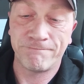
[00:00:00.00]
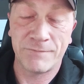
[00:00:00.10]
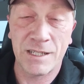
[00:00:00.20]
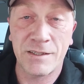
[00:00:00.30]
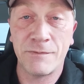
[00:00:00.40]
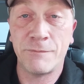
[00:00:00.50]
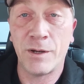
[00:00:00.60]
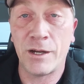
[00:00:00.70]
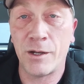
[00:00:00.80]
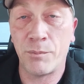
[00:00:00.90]
this is
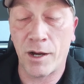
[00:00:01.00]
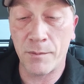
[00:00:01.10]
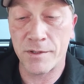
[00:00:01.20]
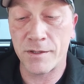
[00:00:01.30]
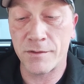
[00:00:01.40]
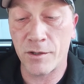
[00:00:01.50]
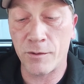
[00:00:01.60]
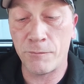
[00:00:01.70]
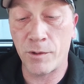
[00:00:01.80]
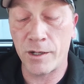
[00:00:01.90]
very promising
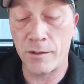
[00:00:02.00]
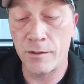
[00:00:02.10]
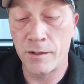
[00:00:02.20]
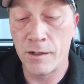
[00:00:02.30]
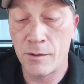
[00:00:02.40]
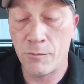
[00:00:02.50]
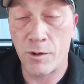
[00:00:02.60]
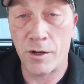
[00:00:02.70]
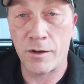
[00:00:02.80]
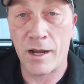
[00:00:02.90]
software,
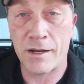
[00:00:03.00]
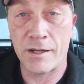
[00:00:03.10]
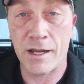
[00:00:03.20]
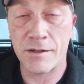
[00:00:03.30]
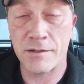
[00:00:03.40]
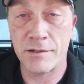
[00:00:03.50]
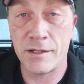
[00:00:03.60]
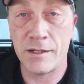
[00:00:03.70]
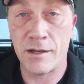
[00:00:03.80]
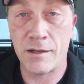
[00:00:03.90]
where I can actually